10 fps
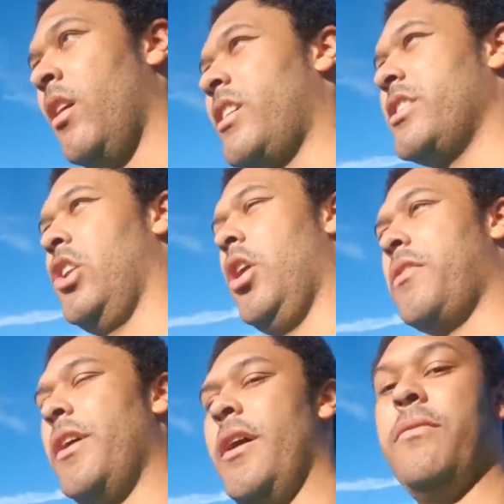because a lot
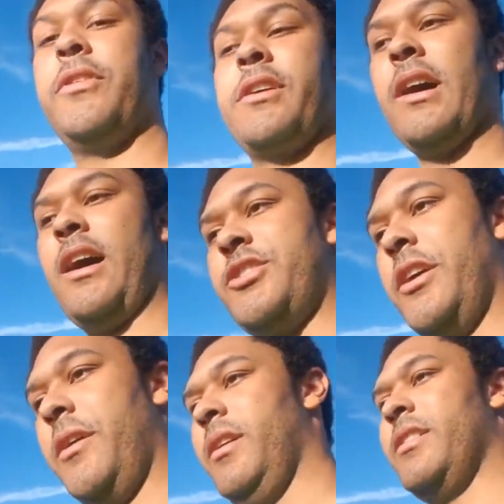of the
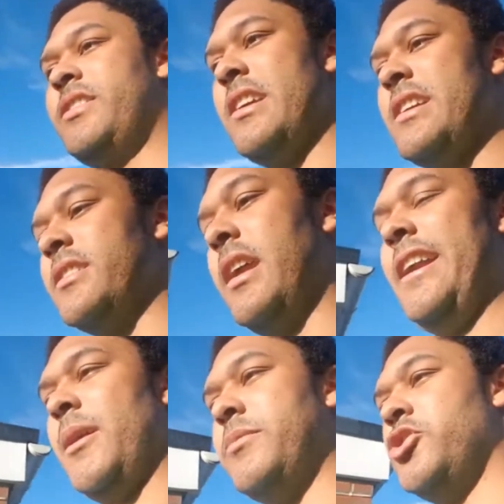gacha scenes that I
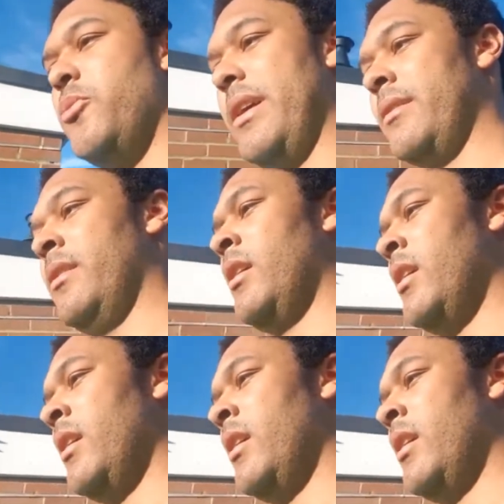end up doing,